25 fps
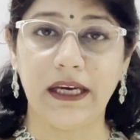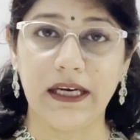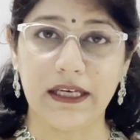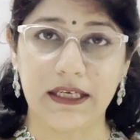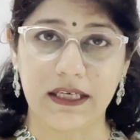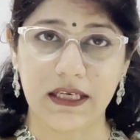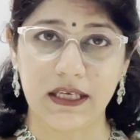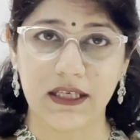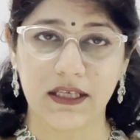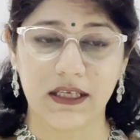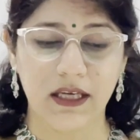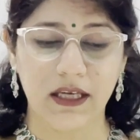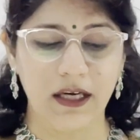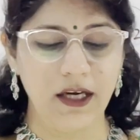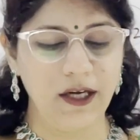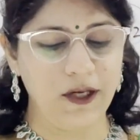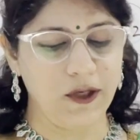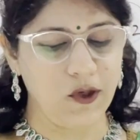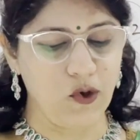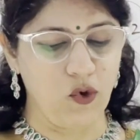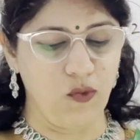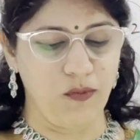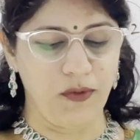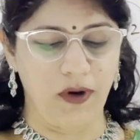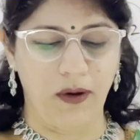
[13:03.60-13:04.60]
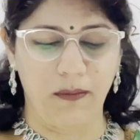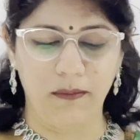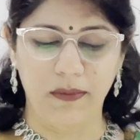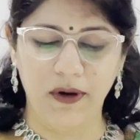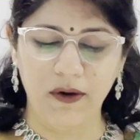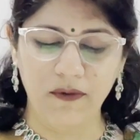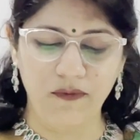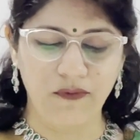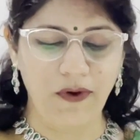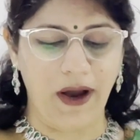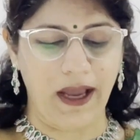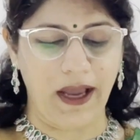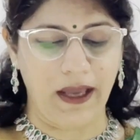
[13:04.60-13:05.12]
It is in tube
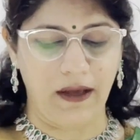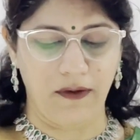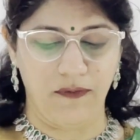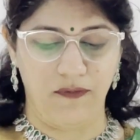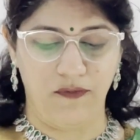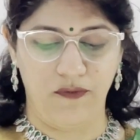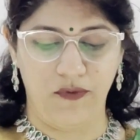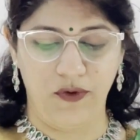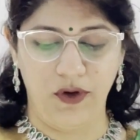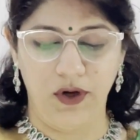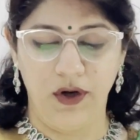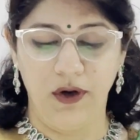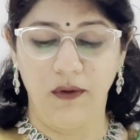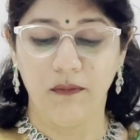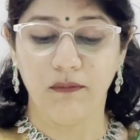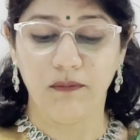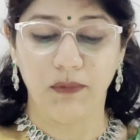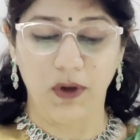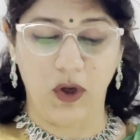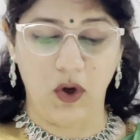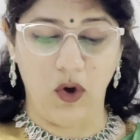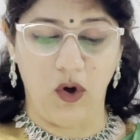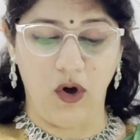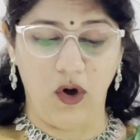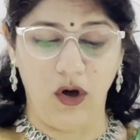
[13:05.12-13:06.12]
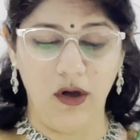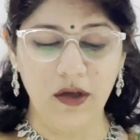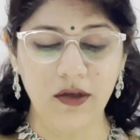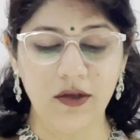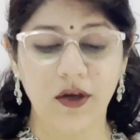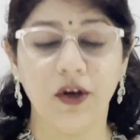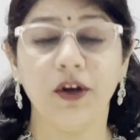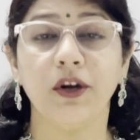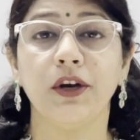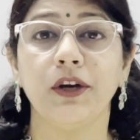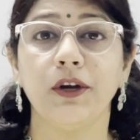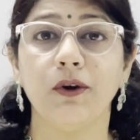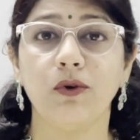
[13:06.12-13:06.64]
number 5 because
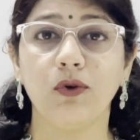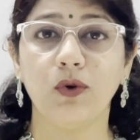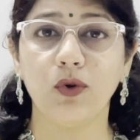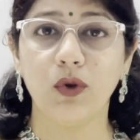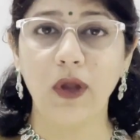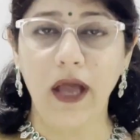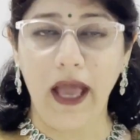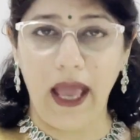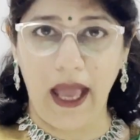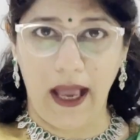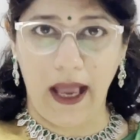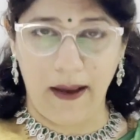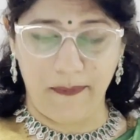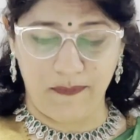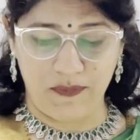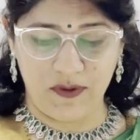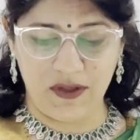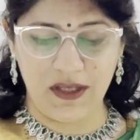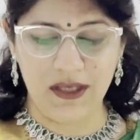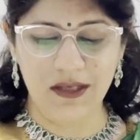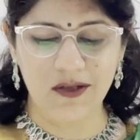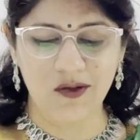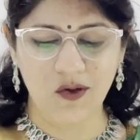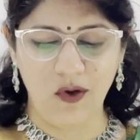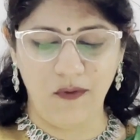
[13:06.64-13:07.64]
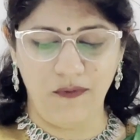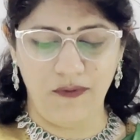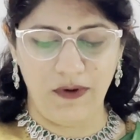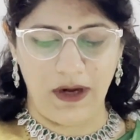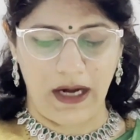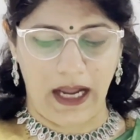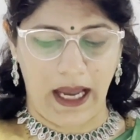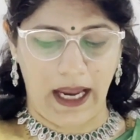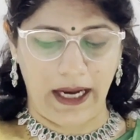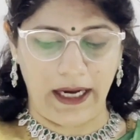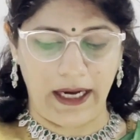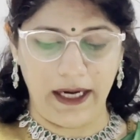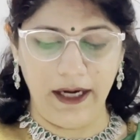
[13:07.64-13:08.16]
due to the absence of
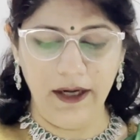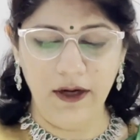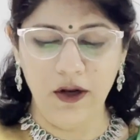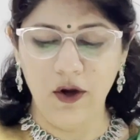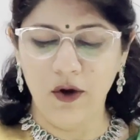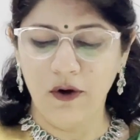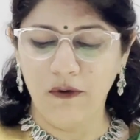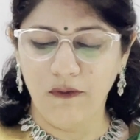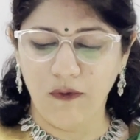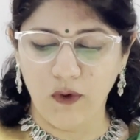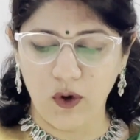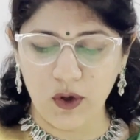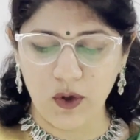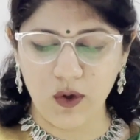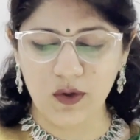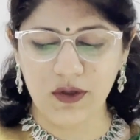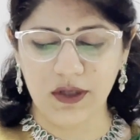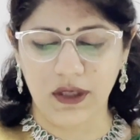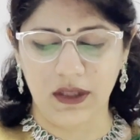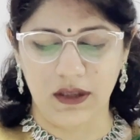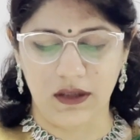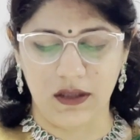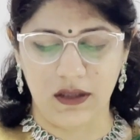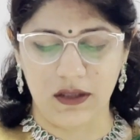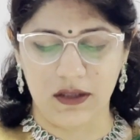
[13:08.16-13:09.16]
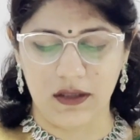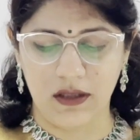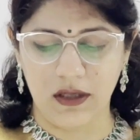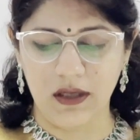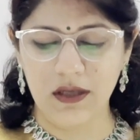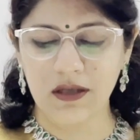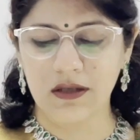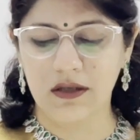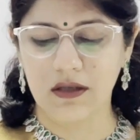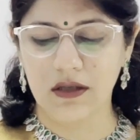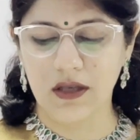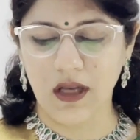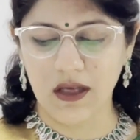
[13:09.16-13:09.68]
light,
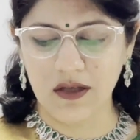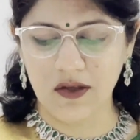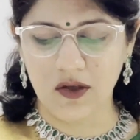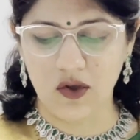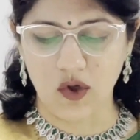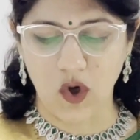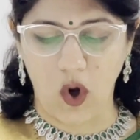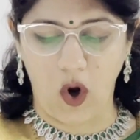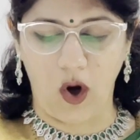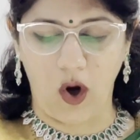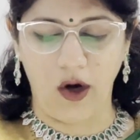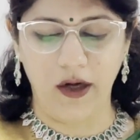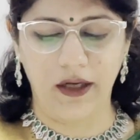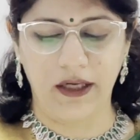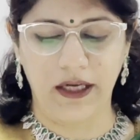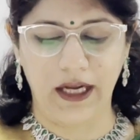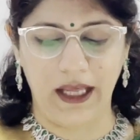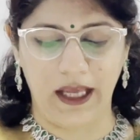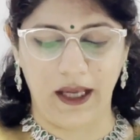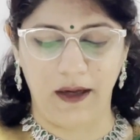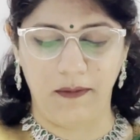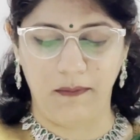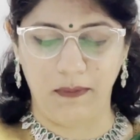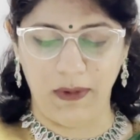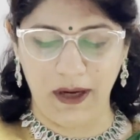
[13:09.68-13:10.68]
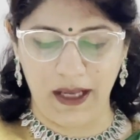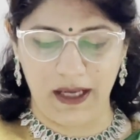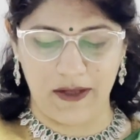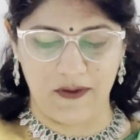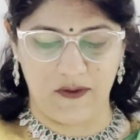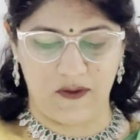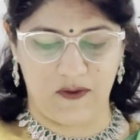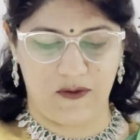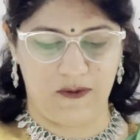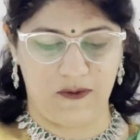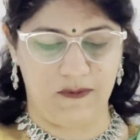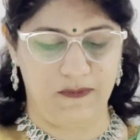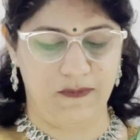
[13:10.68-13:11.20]
photosynthesis does not take
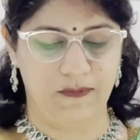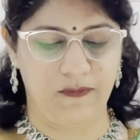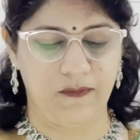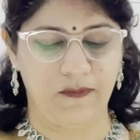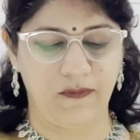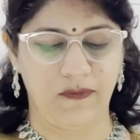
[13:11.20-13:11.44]
place.